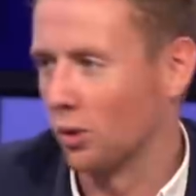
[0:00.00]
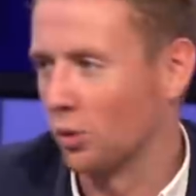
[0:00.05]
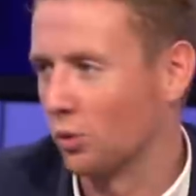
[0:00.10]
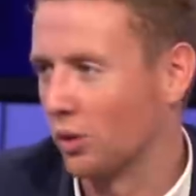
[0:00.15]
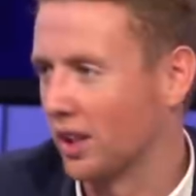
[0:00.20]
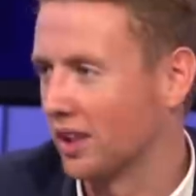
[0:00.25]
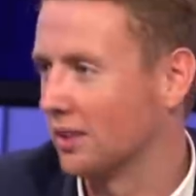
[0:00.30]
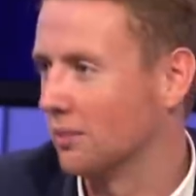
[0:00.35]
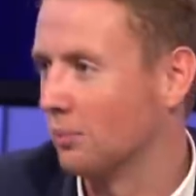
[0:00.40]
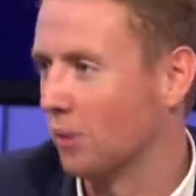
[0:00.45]
whole
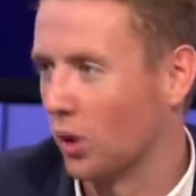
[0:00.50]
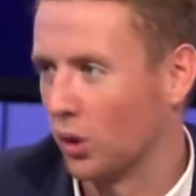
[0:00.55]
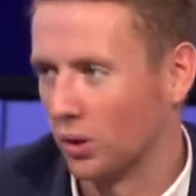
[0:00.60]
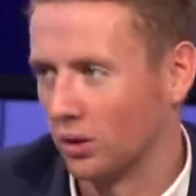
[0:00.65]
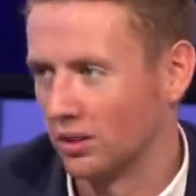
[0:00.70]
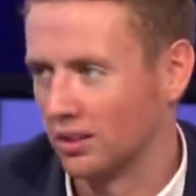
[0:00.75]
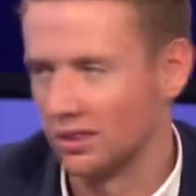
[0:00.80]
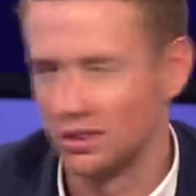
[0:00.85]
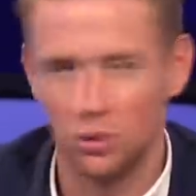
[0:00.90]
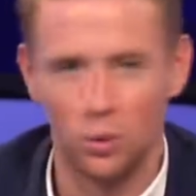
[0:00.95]
wrecking ball
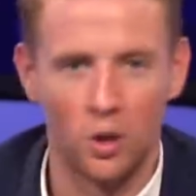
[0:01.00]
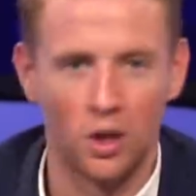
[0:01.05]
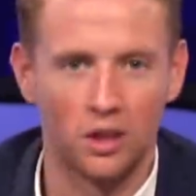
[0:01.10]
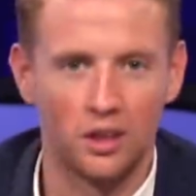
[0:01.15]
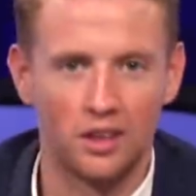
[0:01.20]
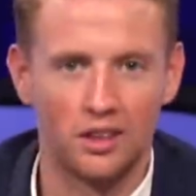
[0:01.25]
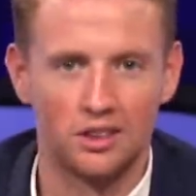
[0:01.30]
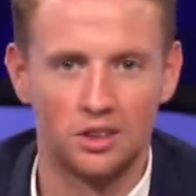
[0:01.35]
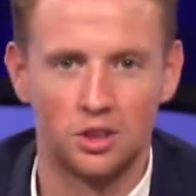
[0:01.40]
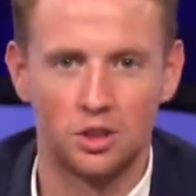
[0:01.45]
and
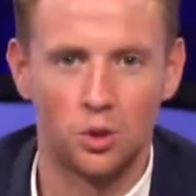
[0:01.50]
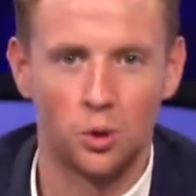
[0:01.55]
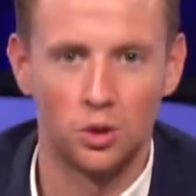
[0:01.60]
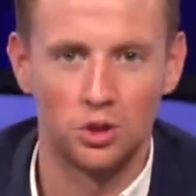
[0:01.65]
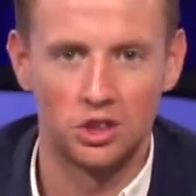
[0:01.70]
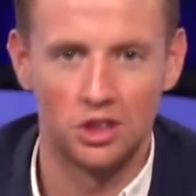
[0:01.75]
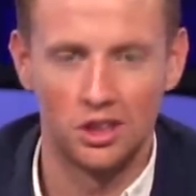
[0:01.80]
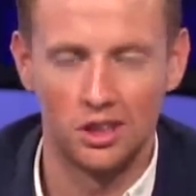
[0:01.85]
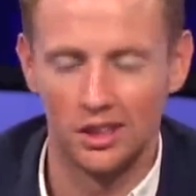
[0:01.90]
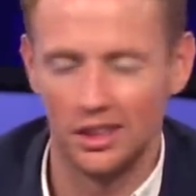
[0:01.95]
twerking just
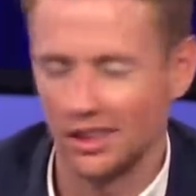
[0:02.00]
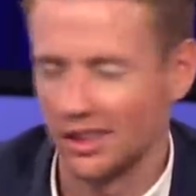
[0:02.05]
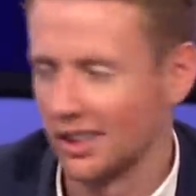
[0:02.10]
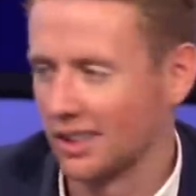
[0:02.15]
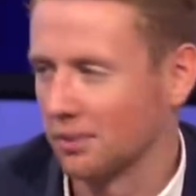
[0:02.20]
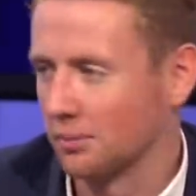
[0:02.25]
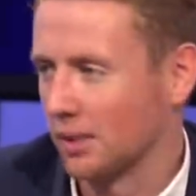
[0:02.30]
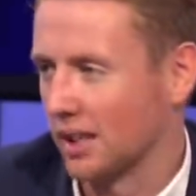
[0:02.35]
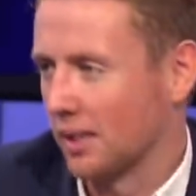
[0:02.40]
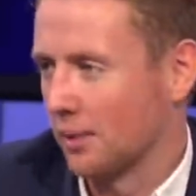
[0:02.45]
constantly
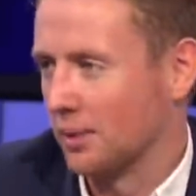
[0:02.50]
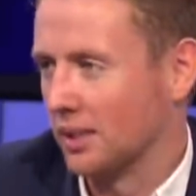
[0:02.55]
thing. But I